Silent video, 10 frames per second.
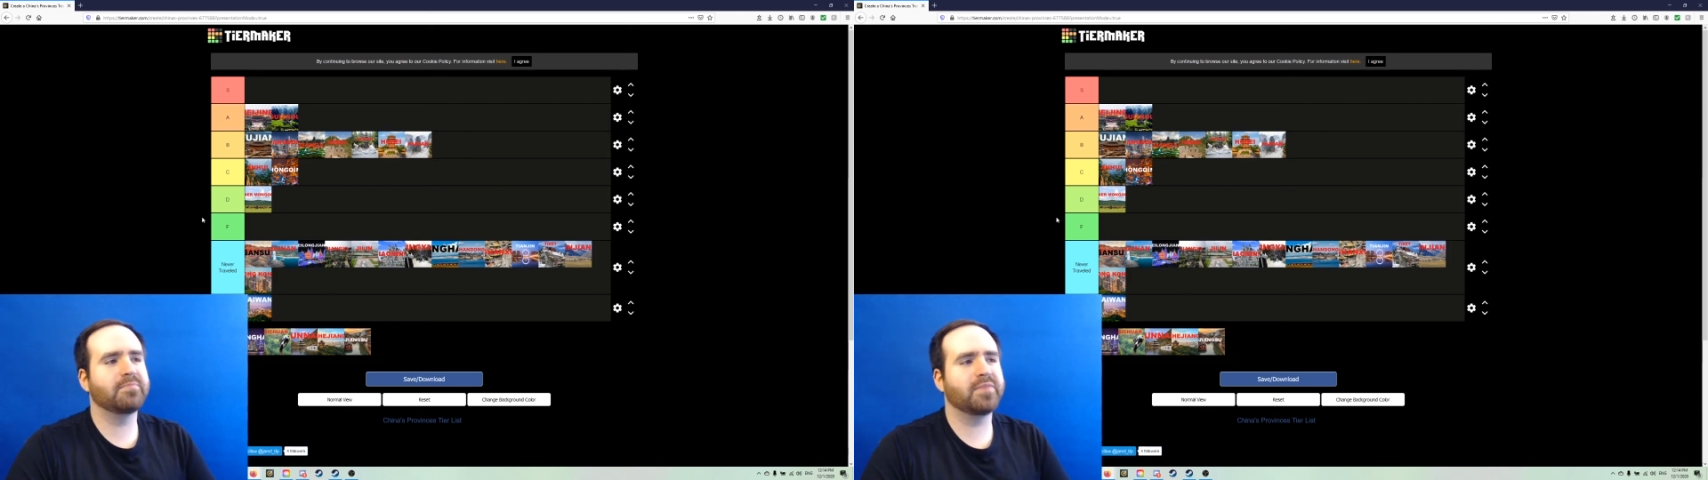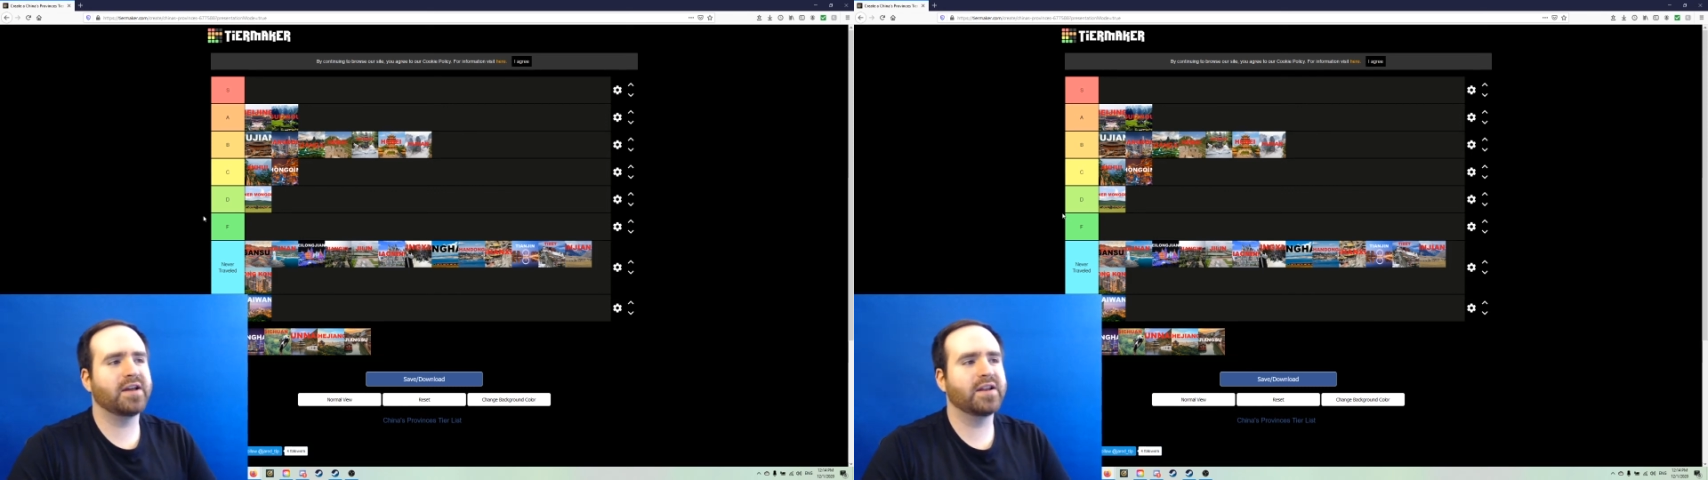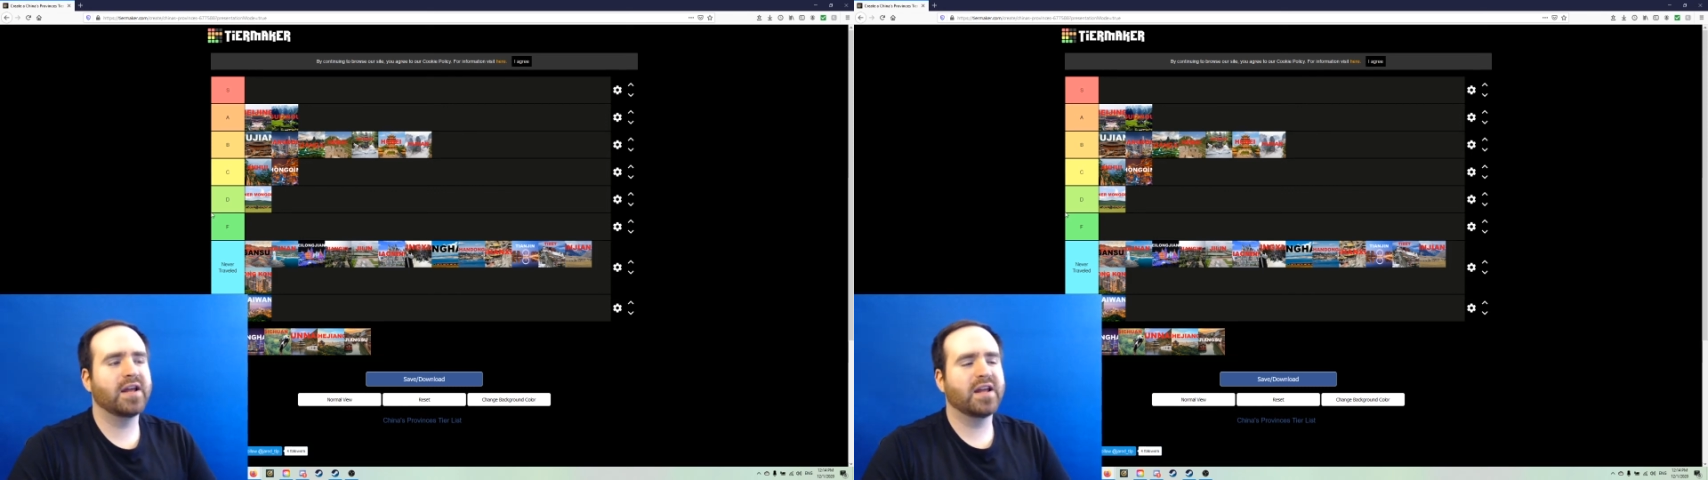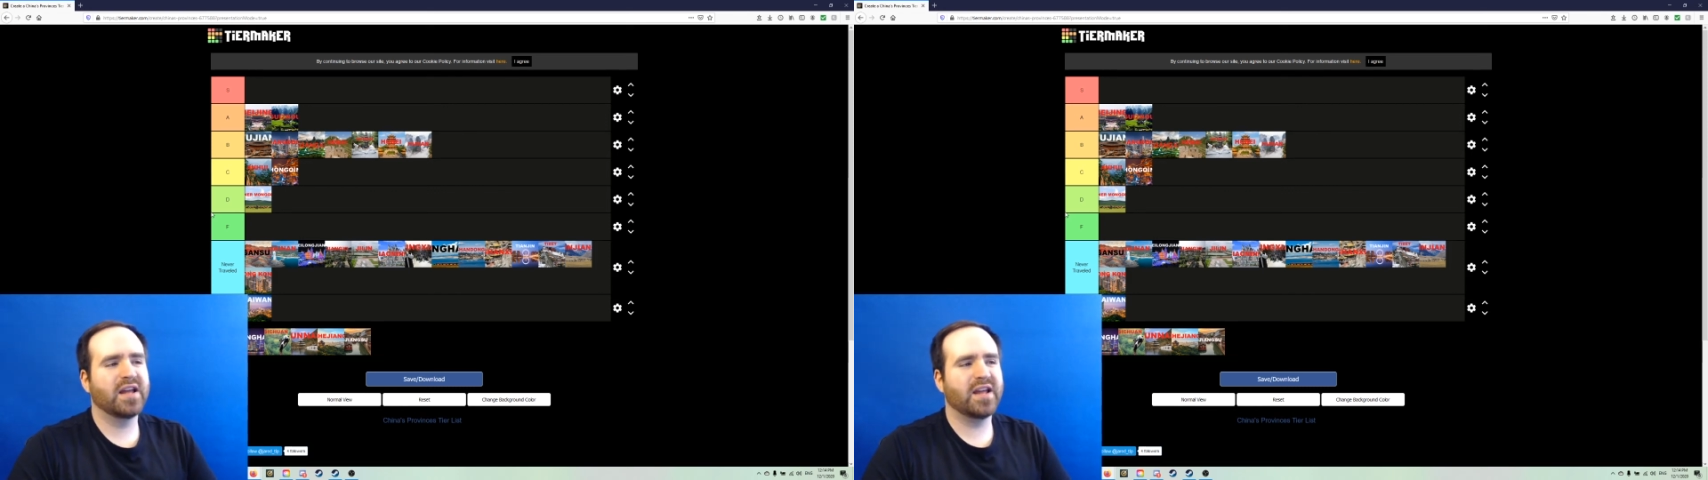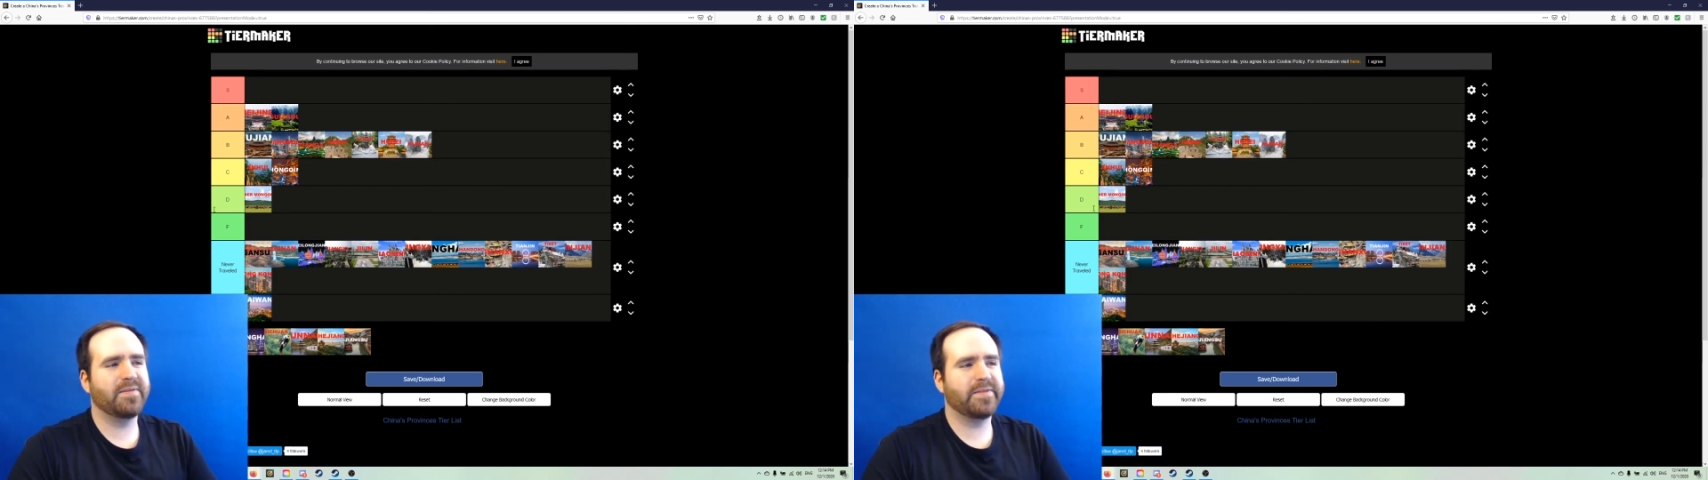But
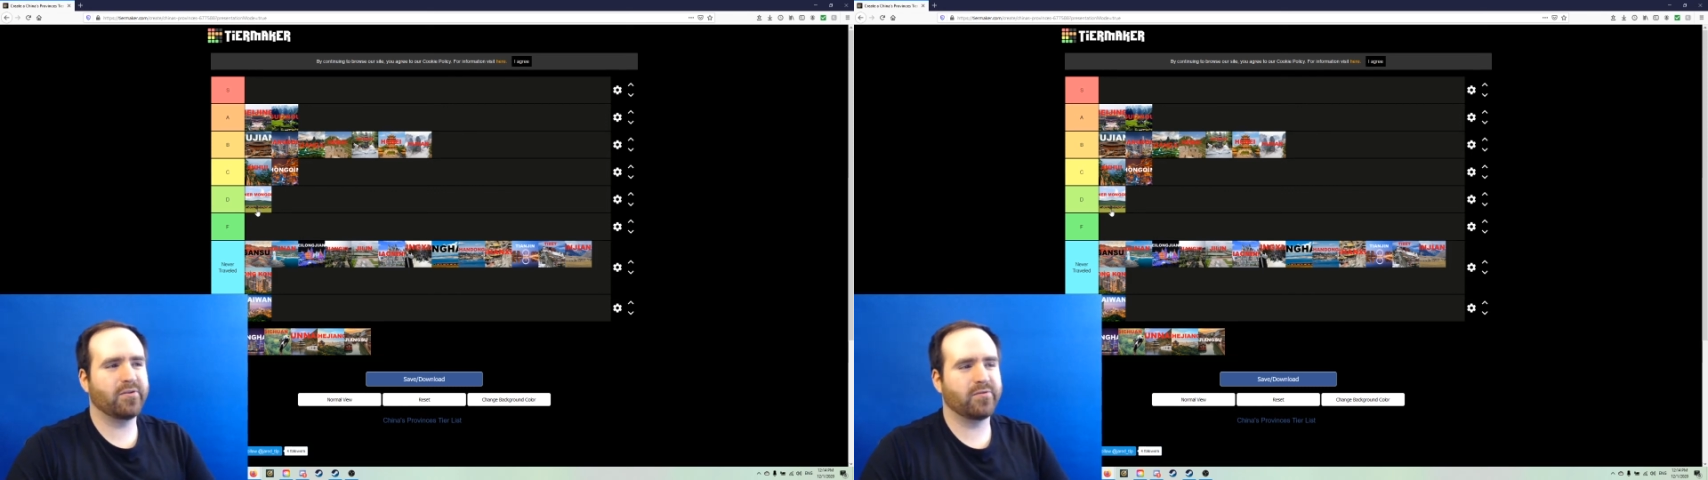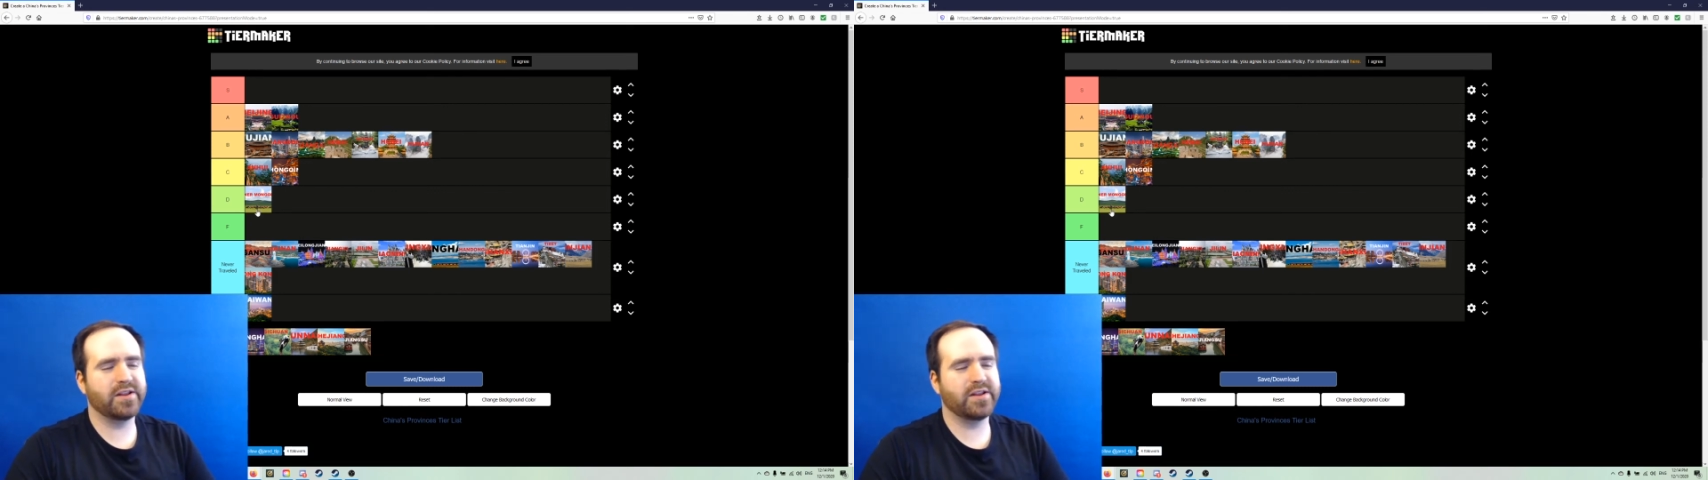if you're really